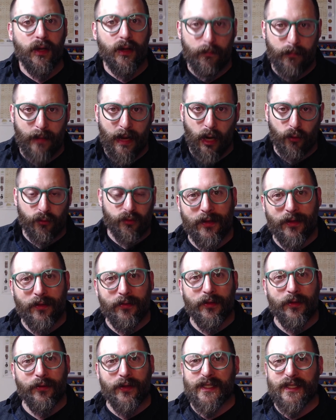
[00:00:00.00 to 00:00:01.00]
Mount.
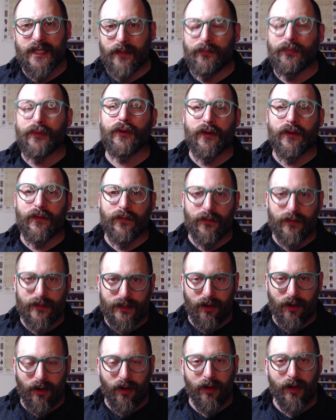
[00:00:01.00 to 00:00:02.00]
There is a beautiful
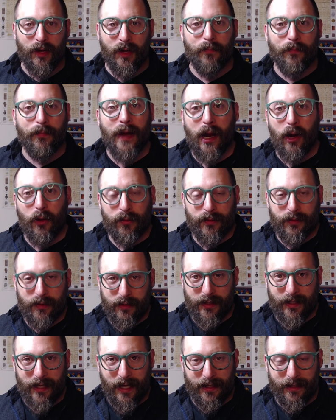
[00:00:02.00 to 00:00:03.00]
song about
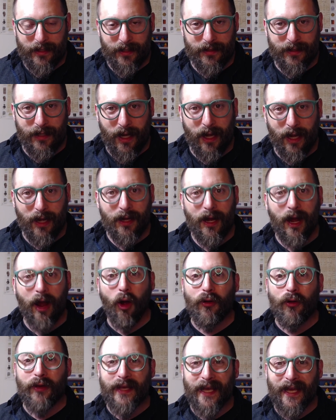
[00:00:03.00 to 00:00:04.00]
the Akeda,
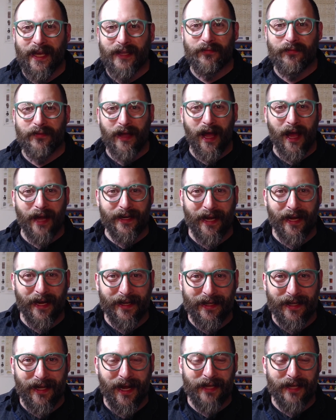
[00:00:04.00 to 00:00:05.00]
Ha'oked
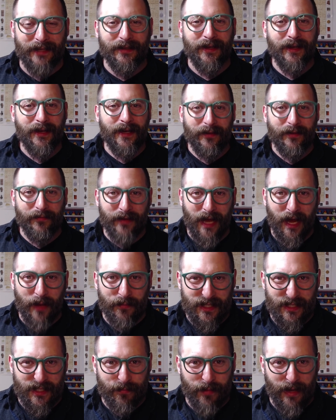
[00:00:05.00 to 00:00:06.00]
v'ha'ne'ekad
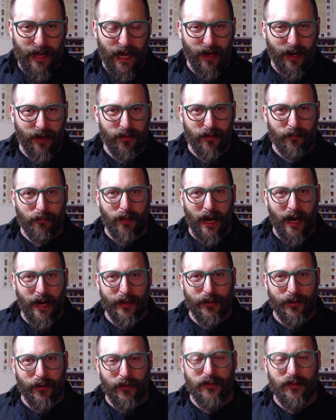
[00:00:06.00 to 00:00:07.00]
v'hamizbeach, the
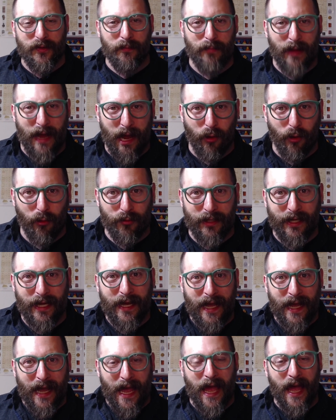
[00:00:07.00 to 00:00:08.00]
binder, the bound,
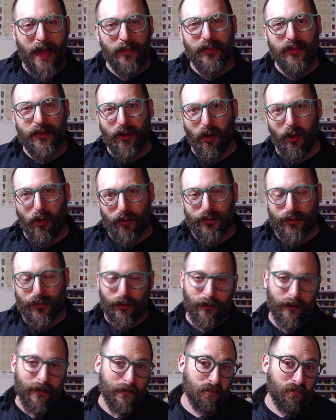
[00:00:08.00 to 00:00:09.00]
and the
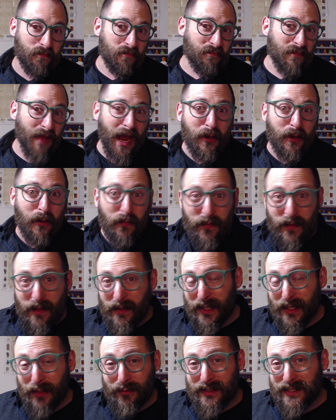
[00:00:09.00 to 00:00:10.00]
altar. I don't think
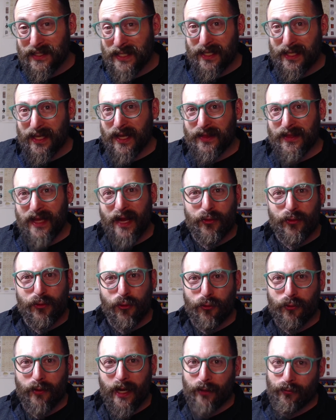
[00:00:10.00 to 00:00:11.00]
they were singing that in
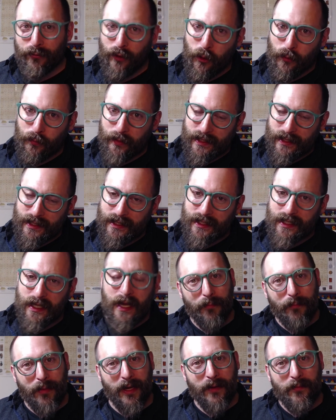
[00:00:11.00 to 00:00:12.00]
Dura Europos,
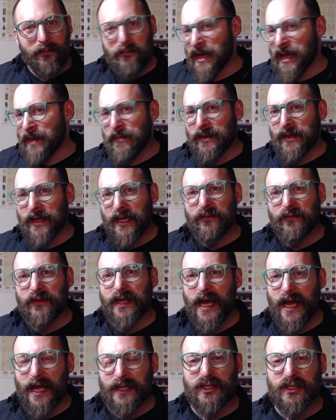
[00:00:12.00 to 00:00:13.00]
but maybe they even
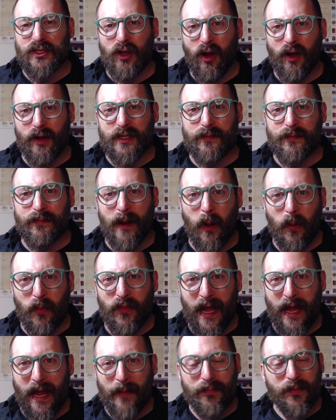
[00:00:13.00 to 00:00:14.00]
had songs about
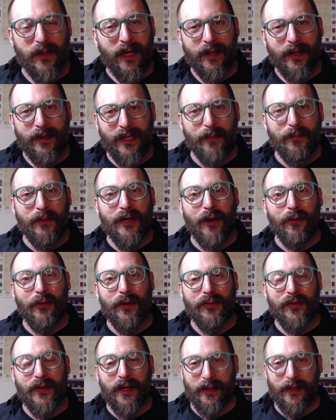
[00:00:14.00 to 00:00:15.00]
that. Let me know what you
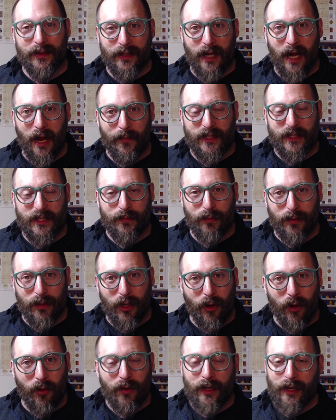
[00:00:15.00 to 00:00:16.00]
think in the comments
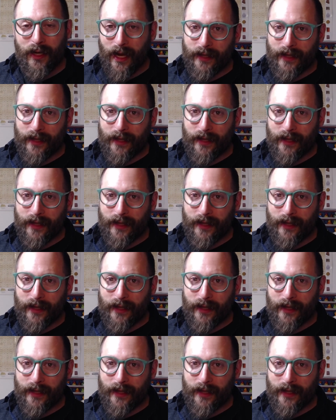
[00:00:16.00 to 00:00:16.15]
below.